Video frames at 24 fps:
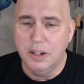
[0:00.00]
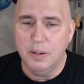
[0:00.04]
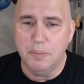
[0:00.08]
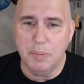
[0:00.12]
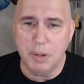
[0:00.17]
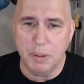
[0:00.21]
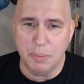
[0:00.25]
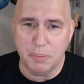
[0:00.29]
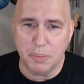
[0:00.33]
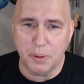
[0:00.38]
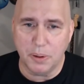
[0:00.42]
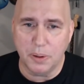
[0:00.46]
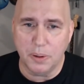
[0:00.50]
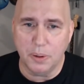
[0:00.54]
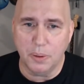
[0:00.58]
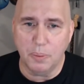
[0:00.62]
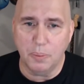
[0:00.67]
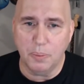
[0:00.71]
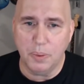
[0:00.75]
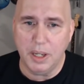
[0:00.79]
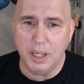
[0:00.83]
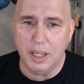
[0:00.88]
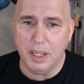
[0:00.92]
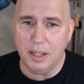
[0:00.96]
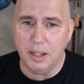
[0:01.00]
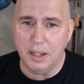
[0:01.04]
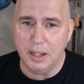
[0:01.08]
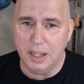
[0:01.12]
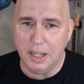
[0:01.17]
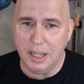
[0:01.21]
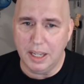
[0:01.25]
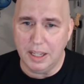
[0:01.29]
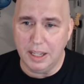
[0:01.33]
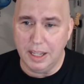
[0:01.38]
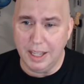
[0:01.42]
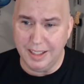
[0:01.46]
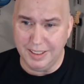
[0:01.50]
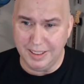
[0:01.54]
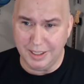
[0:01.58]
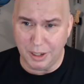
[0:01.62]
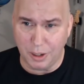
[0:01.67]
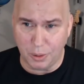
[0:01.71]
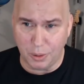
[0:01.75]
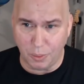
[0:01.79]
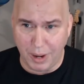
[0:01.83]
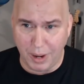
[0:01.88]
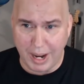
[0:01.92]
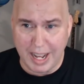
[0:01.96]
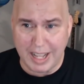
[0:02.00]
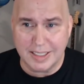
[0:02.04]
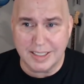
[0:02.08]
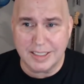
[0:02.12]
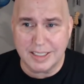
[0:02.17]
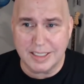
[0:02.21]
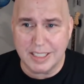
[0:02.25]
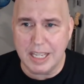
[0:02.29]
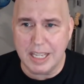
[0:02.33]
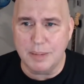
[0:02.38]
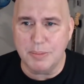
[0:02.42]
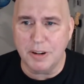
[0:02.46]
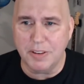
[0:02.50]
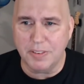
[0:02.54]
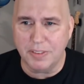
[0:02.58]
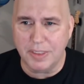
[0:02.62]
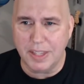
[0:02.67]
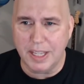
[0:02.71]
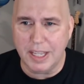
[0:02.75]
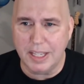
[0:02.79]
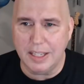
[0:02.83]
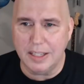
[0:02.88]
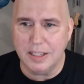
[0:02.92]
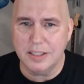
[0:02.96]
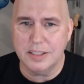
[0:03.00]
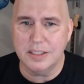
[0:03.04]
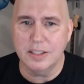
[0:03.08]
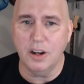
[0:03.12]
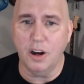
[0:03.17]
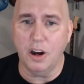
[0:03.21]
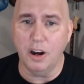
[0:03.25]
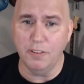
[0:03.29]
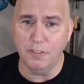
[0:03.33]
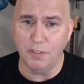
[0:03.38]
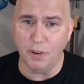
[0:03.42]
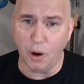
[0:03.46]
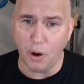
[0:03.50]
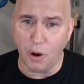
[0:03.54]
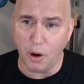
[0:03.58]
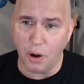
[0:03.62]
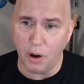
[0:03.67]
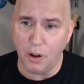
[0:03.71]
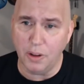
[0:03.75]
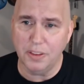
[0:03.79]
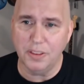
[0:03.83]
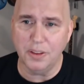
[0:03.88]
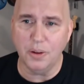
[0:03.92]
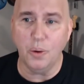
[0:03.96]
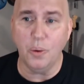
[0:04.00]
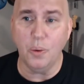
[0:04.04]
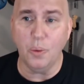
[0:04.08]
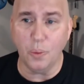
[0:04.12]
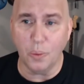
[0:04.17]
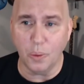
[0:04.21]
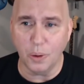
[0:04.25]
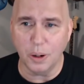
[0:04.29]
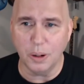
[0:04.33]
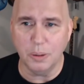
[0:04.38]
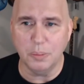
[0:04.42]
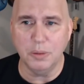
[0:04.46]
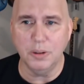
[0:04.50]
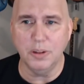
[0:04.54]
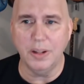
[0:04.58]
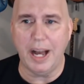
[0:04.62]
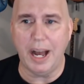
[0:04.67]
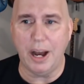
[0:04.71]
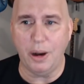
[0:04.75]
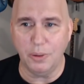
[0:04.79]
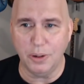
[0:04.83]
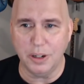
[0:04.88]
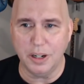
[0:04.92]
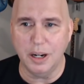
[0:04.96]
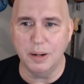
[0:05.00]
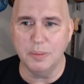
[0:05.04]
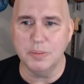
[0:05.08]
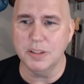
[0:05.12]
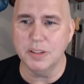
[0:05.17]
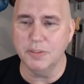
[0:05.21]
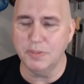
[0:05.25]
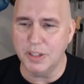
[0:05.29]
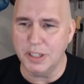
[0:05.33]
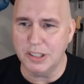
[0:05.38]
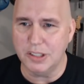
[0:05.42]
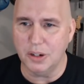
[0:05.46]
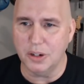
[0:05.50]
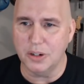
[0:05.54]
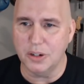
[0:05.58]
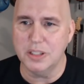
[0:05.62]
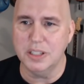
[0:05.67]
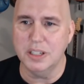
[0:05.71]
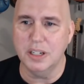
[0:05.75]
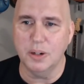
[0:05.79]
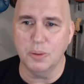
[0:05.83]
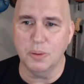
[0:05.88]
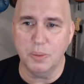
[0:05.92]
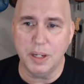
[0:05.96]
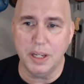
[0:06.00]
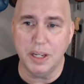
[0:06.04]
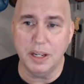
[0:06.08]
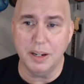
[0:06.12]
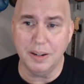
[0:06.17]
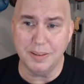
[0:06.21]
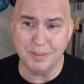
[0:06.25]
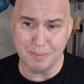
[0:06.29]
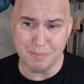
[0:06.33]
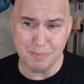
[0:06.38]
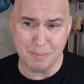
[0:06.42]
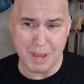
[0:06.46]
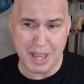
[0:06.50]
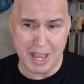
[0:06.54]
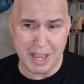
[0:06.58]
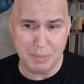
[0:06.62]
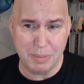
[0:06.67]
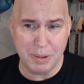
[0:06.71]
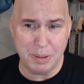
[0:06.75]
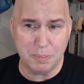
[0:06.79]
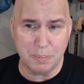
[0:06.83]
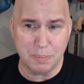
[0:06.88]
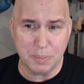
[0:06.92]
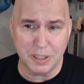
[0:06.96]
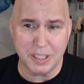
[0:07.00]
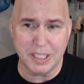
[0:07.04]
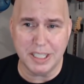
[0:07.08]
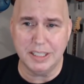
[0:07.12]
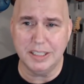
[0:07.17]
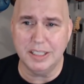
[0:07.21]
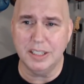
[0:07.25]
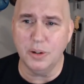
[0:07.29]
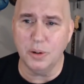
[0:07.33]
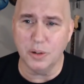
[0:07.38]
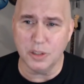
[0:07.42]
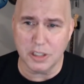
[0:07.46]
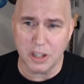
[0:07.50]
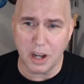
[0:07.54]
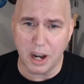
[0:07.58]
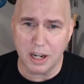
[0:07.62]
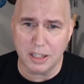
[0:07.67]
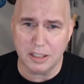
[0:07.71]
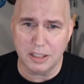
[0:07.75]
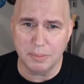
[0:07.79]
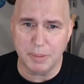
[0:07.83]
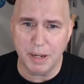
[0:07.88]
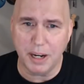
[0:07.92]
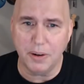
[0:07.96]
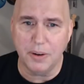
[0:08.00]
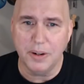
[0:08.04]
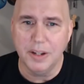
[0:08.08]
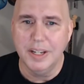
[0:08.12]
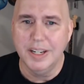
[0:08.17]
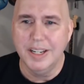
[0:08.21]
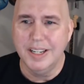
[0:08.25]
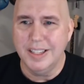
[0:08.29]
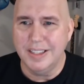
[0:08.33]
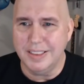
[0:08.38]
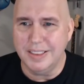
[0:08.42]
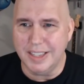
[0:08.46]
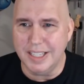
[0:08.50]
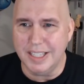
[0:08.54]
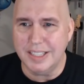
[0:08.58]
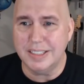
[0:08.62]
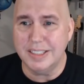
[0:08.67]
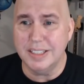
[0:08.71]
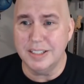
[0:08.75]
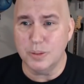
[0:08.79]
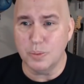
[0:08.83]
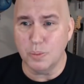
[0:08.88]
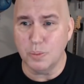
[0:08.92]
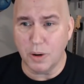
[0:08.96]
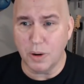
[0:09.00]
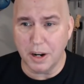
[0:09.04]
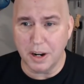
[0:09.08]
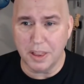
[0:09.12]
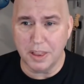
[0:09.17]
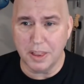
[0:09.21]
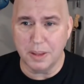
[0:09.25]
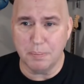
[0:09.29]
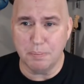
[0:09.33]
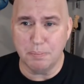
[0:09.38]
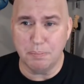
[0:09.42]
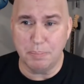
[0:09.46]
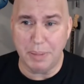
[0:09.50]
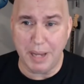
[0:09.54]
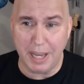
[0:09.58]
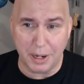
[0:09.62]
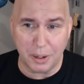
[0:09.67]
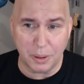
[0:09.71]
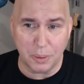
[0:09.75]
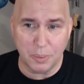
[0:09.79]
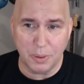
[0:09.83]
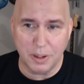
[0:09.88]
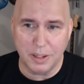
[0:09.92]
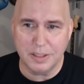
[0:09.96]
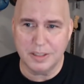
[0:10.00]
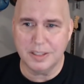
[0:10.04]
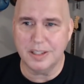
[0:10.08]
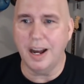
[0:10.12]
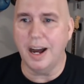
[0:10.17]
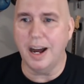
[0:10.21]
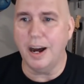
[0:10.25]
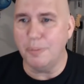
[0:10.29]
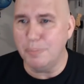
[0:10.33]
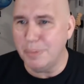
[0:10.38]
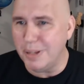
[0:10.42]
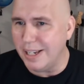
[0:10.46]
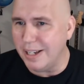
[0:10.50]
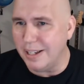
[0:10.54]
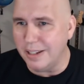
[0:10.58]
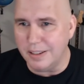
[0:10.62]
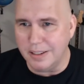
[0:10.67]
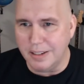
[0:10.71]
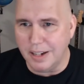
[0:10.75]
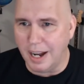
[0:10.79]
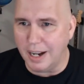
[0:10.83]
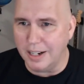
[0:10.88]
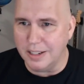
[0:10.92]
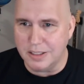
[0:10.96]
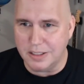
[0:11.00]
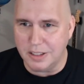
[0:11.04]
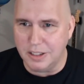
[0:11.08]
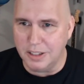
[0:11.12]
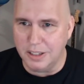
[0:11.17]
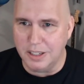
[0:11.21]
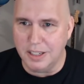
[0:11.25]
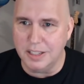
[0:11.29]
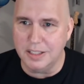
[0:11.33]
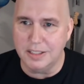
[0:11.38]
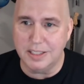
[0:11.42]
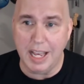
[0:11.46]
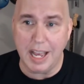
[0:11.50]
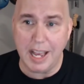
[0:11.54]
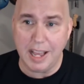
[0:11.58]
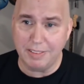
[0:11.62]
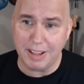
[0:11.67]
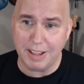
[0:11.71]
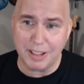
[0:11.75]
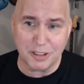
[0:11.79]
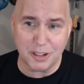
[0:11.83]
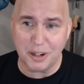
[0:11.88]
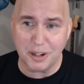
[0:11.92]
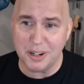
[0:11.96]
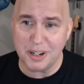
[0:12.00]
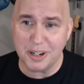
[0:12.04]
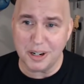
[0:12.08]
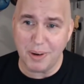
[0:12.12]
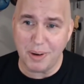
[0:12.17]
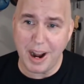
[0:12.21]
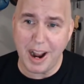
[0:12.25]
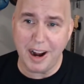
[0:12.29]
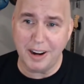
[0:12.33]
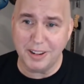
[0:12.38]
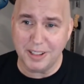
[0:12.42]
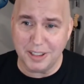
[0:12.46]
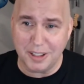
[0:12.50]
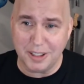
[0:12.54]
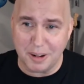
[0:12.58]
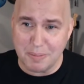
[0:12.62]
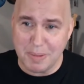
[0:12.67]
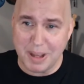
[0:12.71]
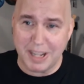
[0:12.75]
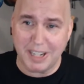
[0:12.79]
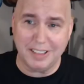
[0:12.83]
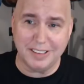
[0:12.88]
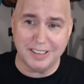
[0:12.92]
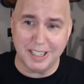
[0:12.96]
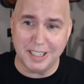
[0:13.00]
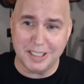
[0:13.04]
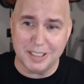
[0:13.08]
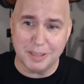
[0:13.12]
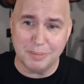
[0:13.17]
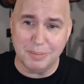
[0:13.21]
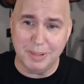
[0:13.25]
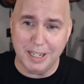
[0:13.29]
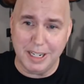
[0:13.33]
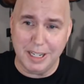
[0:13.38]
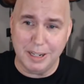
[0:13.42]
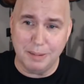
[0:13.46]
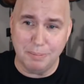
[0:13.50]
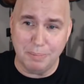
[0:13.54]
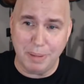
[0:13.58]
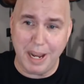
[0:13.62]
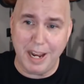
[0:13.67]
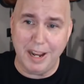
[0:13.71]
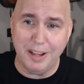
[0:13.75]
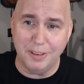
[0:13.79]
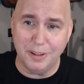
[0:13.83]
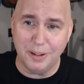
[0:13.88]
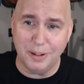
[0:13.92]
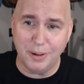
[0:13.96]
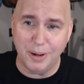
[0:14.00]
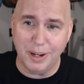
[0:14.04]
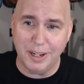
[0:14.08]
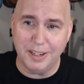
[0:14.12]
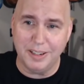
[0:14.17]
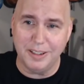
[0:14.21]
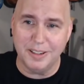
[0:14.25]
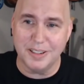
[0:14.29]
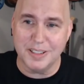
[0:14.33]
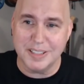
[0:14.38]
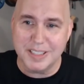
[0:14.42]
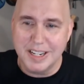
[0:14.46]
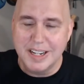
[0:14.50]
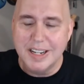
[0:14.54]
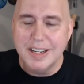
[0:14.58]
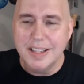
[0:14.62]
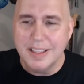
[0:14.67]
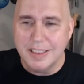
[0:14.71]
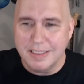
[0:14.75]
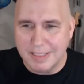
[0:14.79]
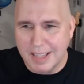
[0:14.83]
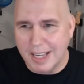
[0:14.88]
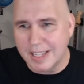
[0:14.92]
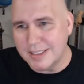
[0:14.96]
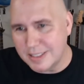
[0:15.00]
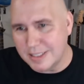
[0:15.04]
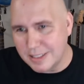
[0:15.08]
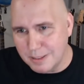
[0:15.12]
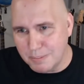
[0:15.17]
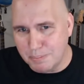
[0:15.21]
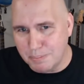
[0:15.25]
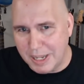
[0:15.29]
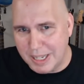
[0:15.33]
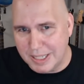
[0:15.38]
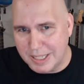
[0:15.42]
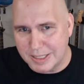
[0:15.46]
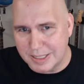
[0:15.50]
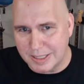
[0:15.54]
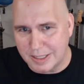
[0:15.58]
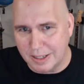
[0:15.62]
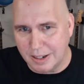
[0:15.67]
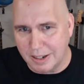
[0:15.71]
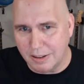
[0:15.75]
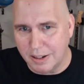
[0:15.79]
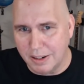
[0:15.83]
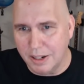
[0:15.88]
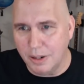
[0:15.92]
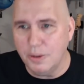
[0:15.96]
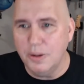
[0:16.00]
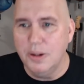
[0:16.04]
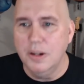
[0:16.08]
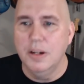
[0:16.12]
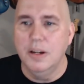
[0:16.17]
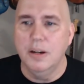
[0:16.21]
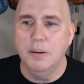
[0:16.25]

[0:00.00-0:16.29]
Remember, we in, the grand scheme of things, of all the horrible outcomes of Guitar Center we maybe predicted or talked about, this is one of the better ones, albeit not as good as, hey, they turned it around and they're making tons of money and paying their creditors. That's the best scenario.